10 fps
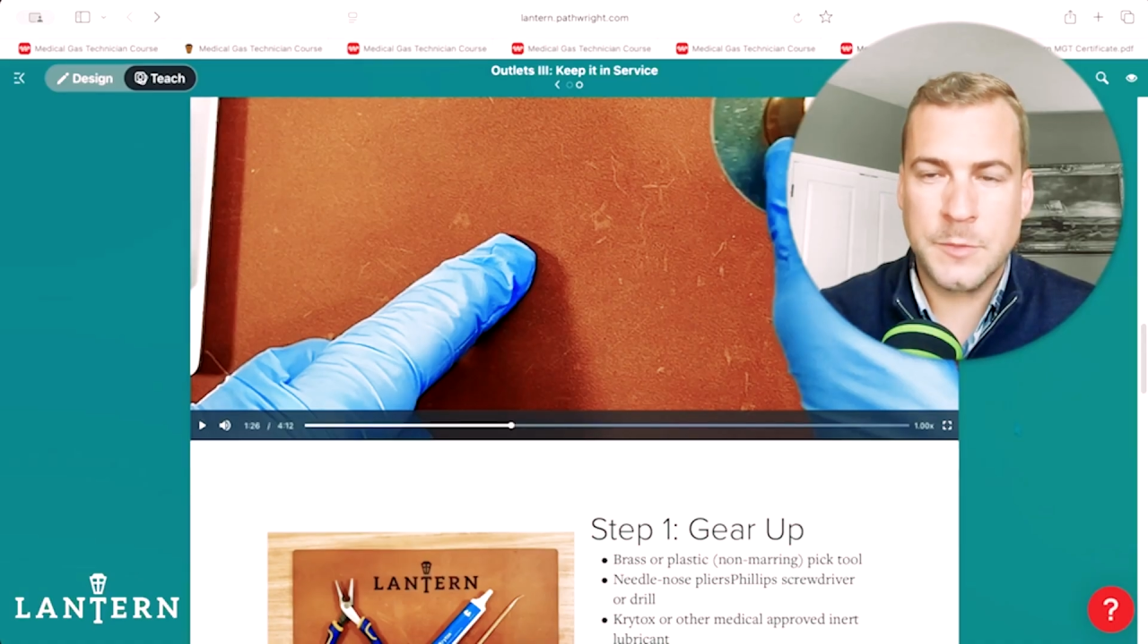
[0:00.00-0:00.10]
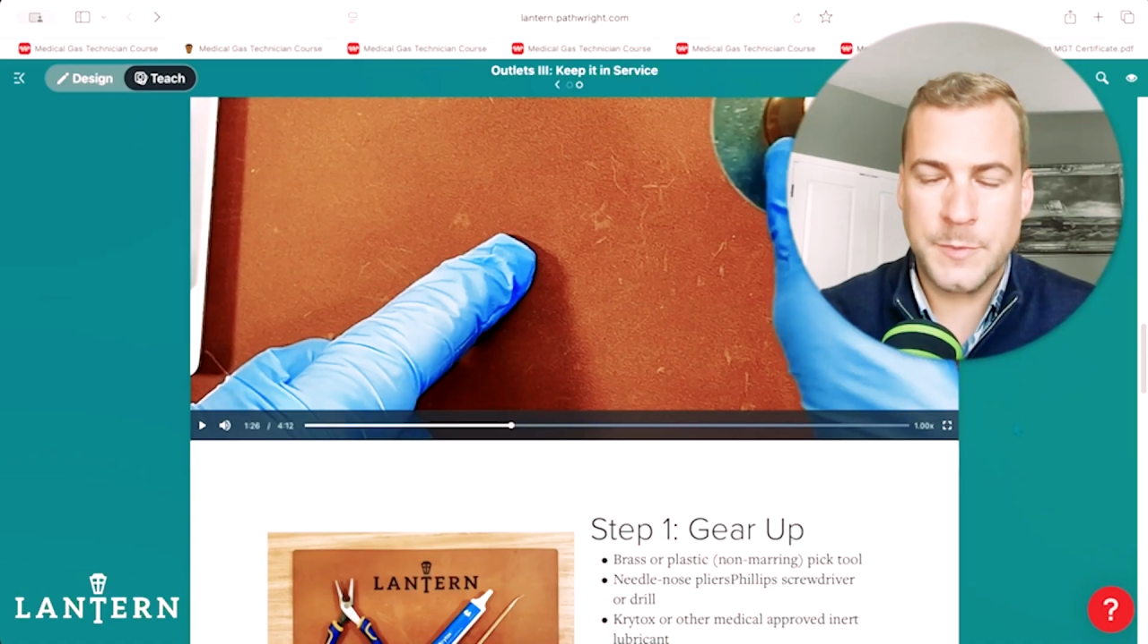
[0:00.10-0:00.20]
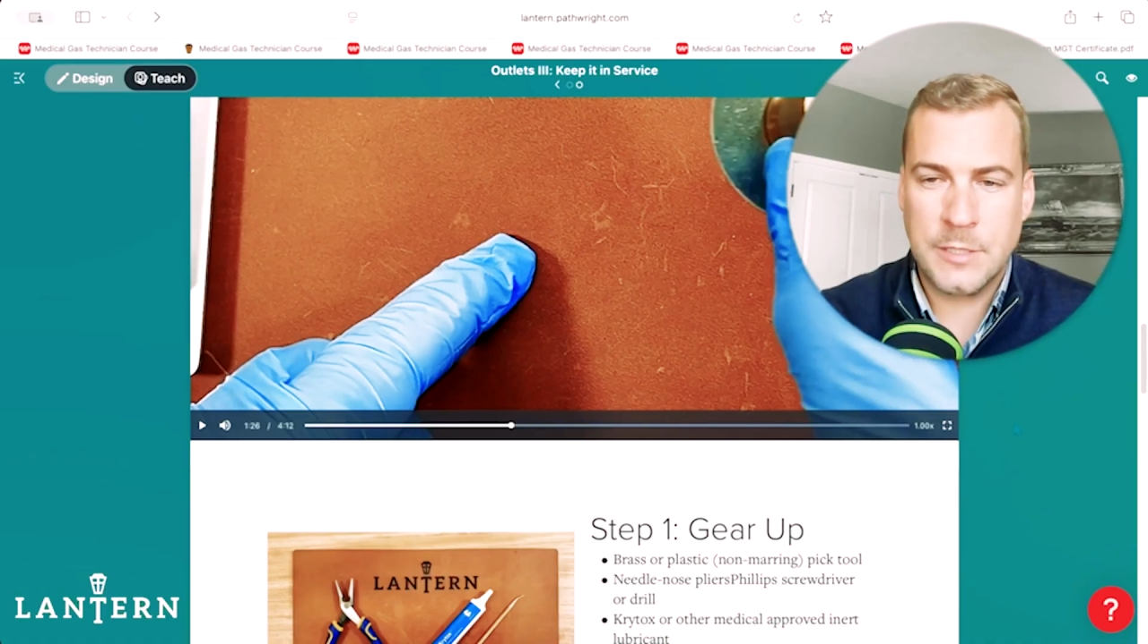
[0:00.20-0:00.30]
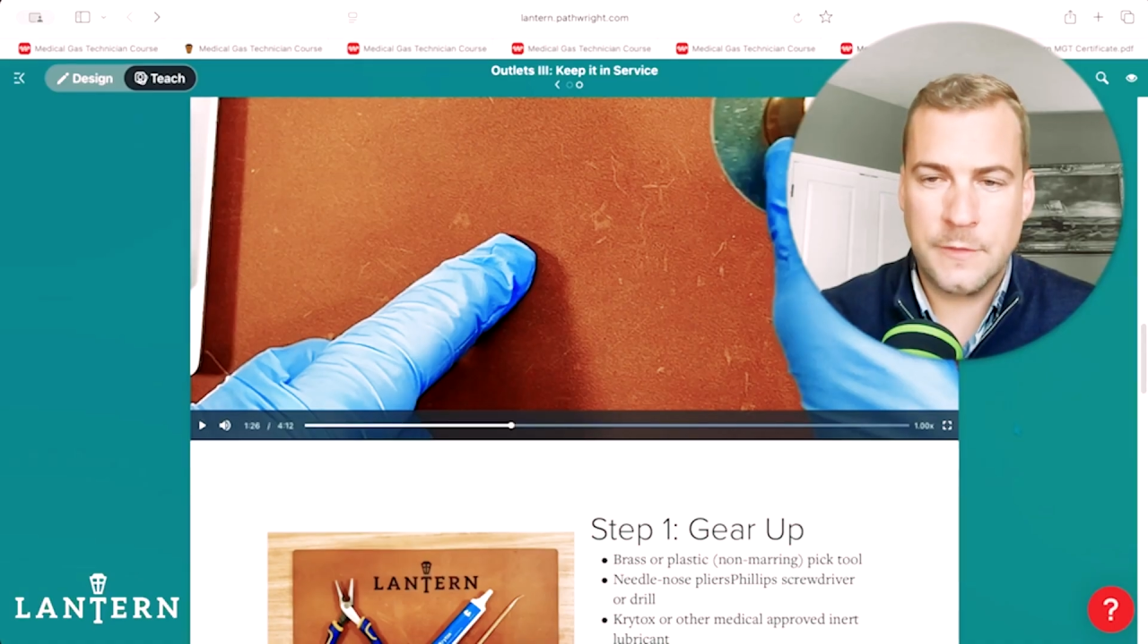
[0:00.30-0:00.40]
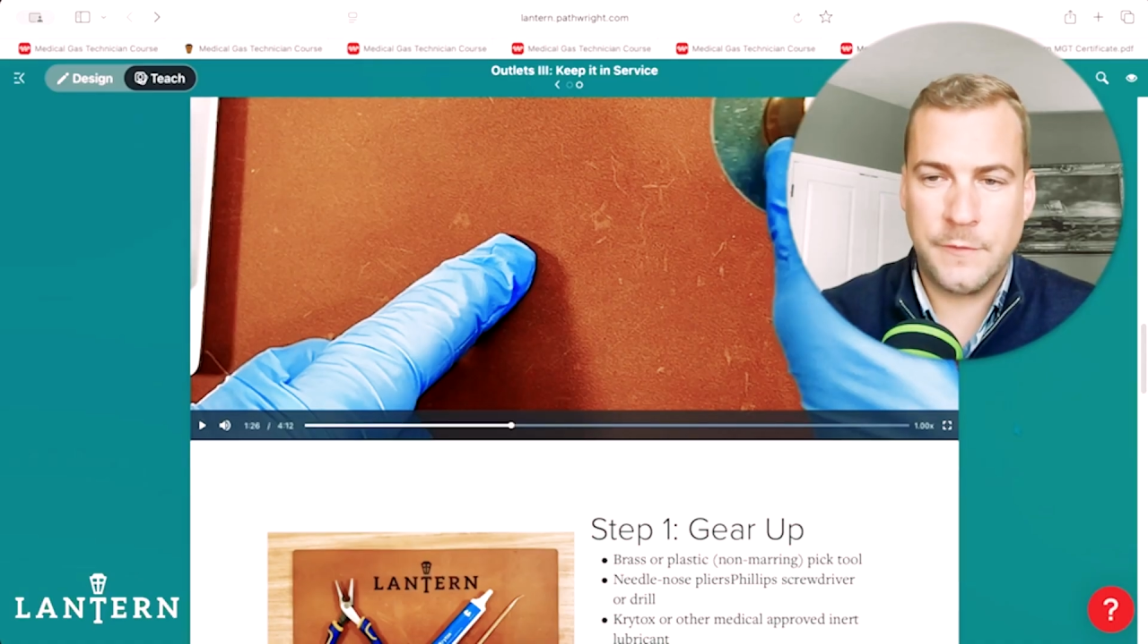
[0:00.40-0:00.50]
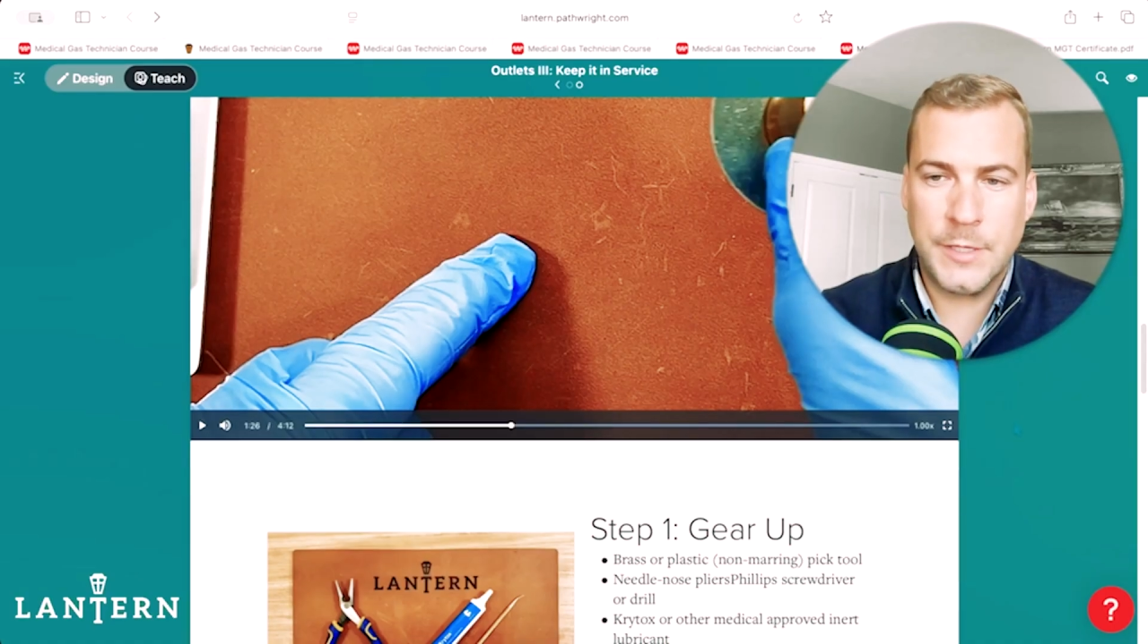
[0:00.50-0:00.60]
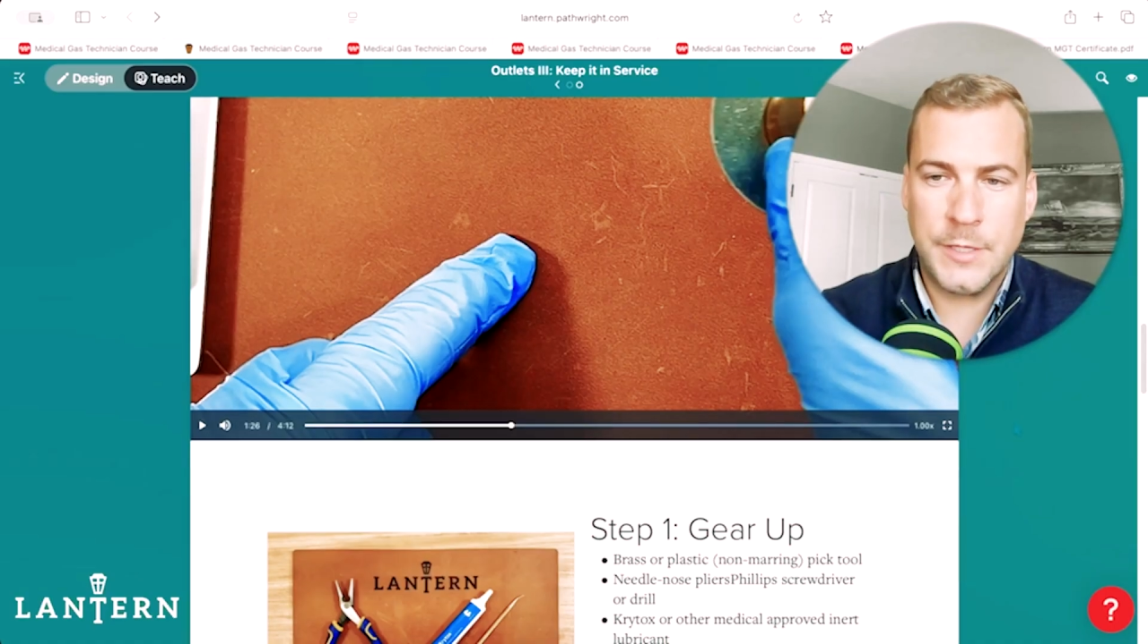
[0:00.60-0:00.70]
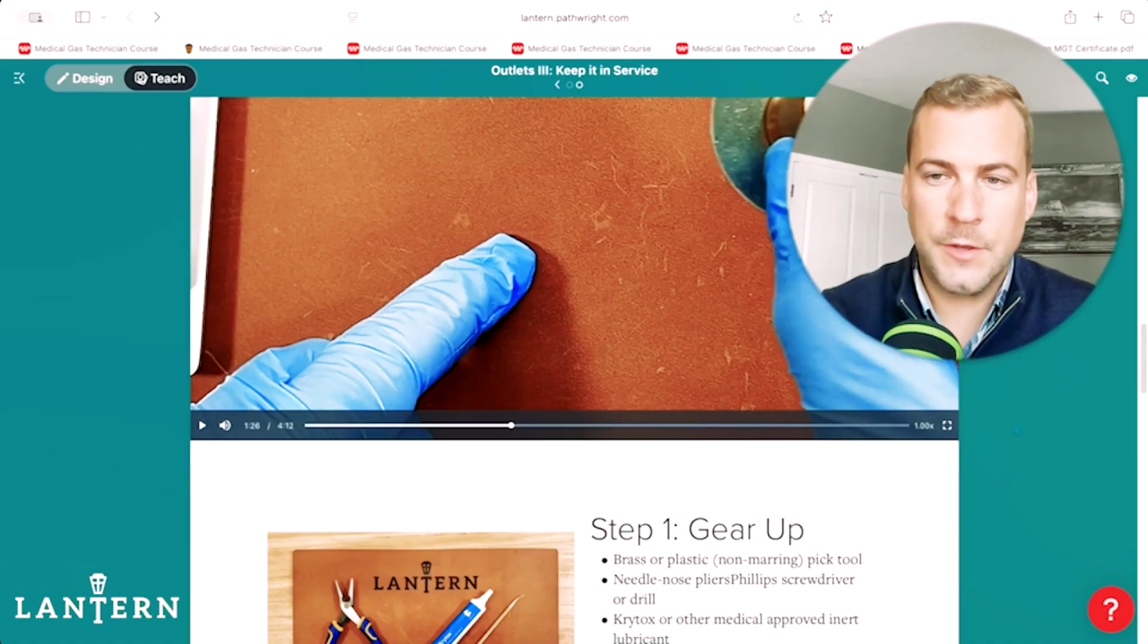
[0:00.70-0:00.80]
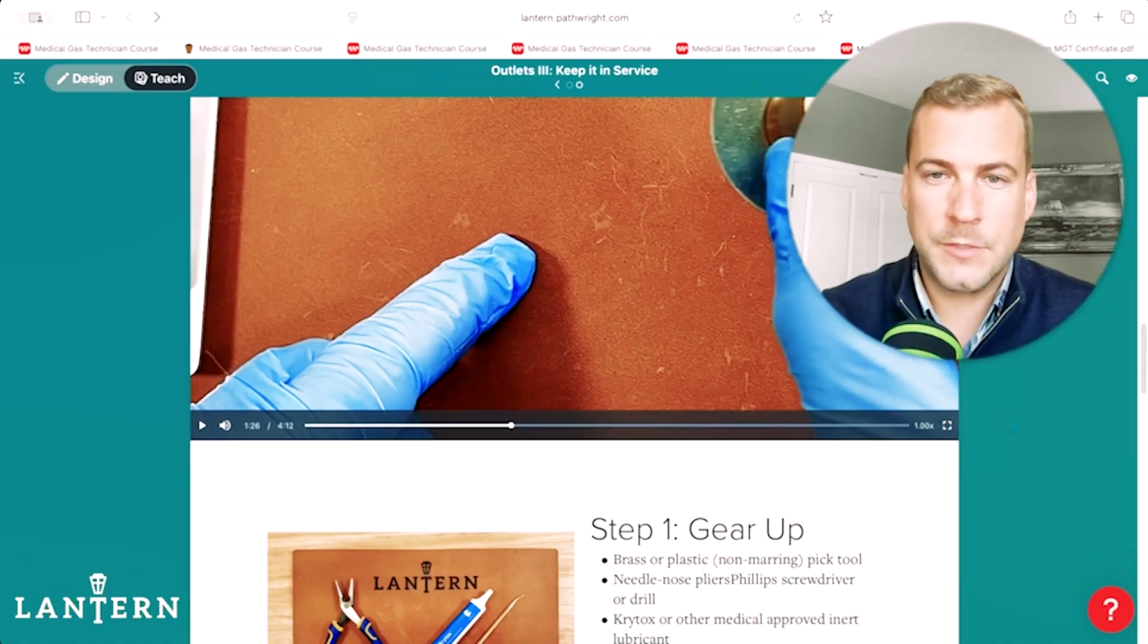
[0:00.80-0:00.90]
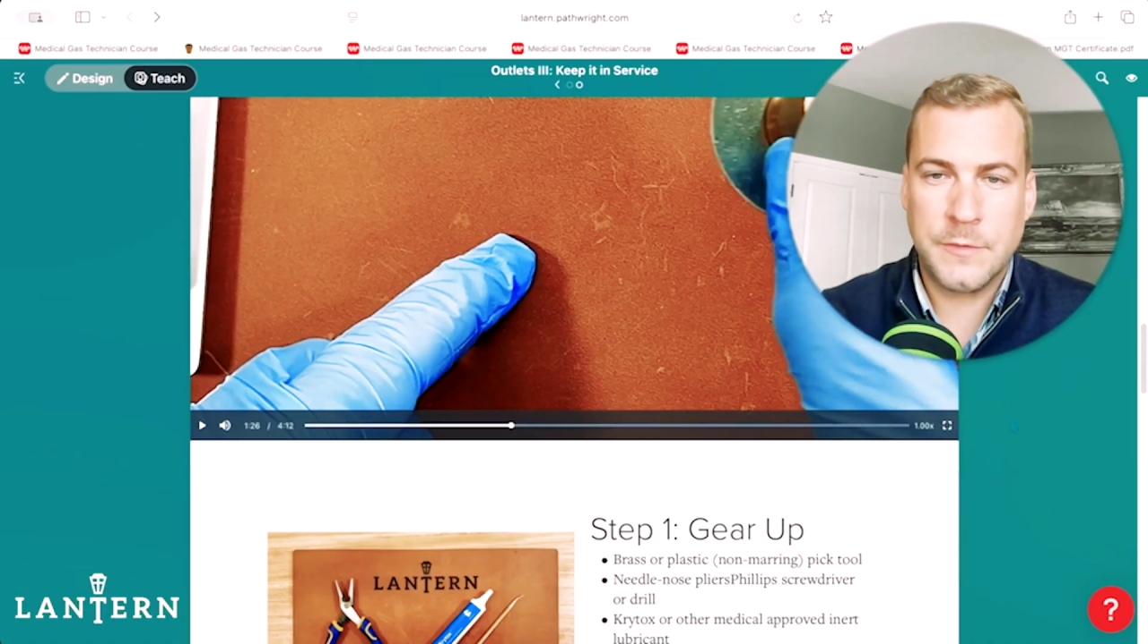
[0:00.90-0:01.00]
specific
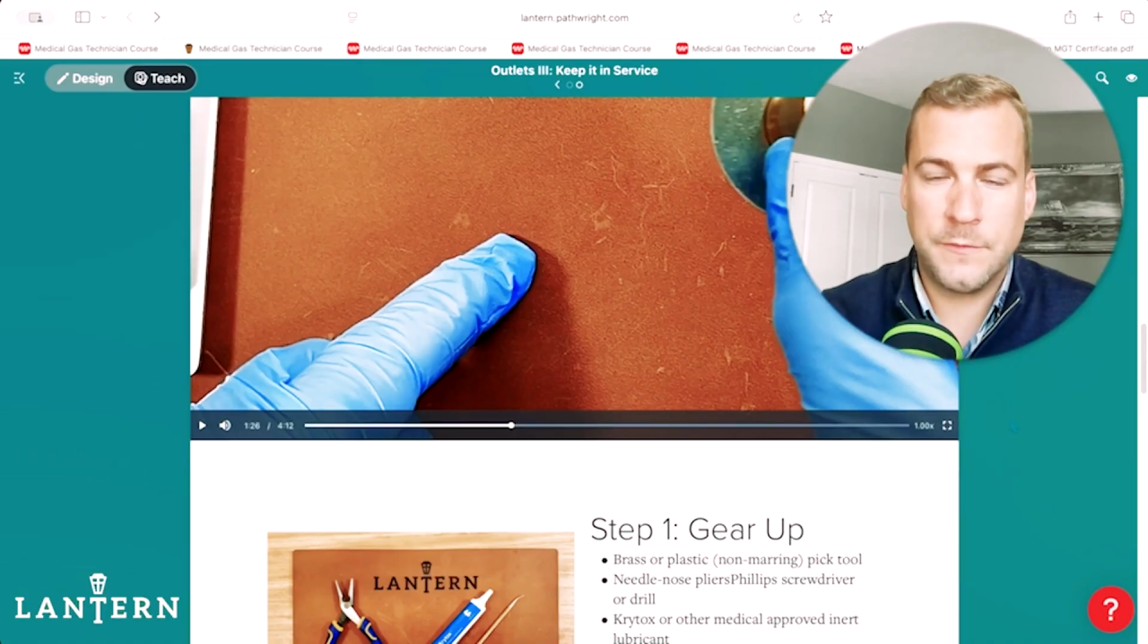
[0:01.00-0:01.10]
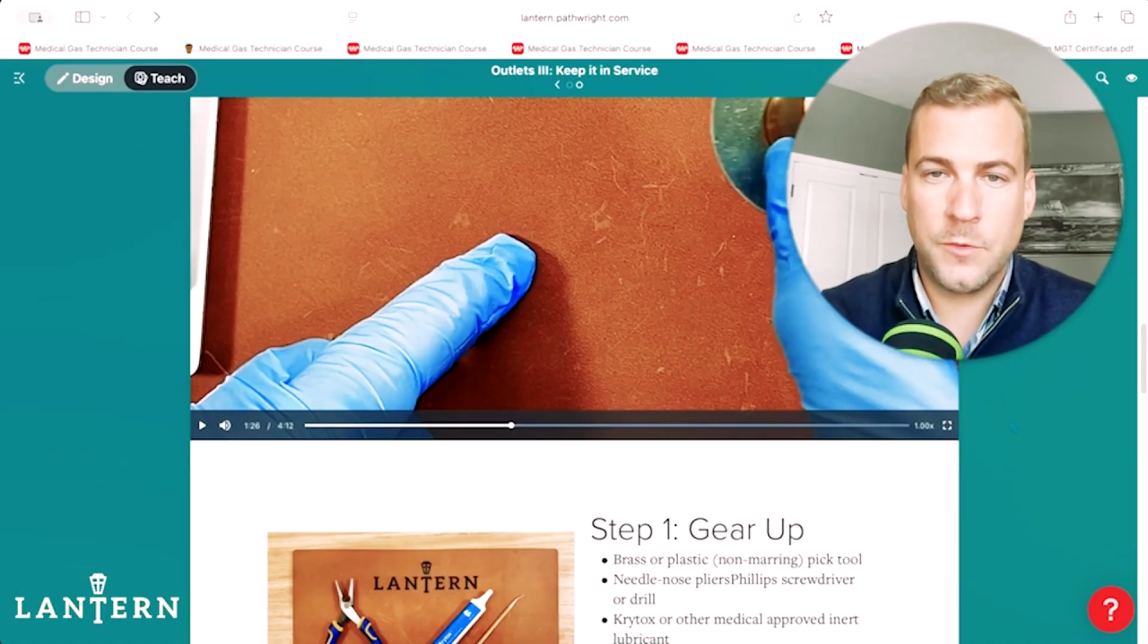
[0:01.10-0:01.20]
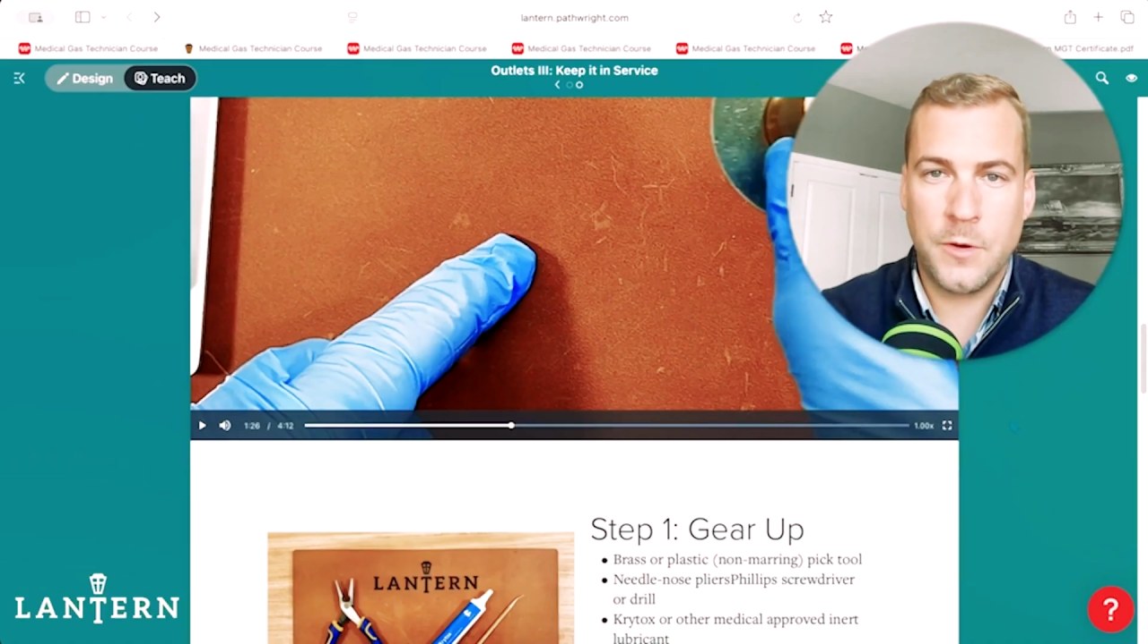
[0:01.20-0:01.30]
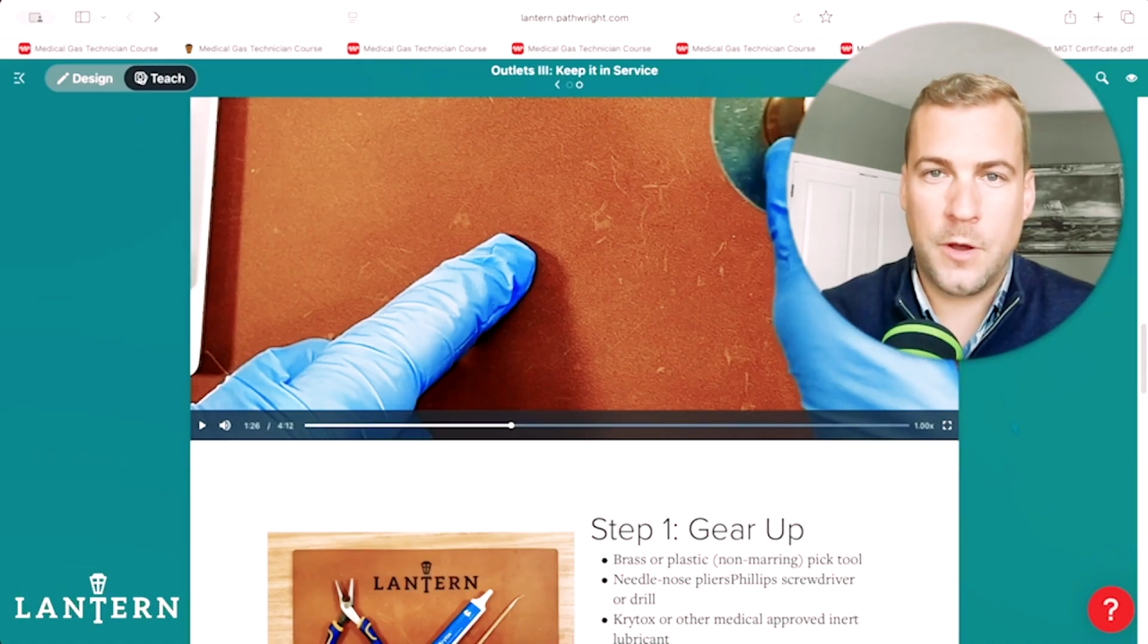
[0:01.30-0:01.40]
videos for